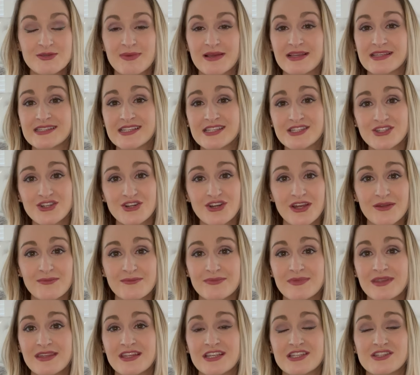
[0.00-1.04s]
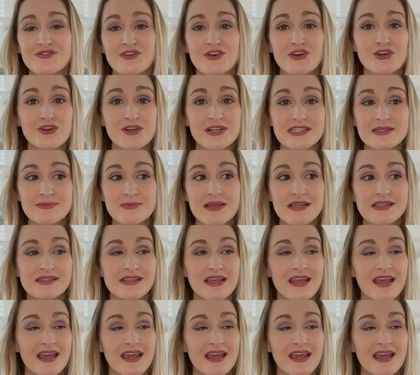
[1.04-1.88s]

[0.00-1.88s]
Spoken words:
My sister got me this for Christmas.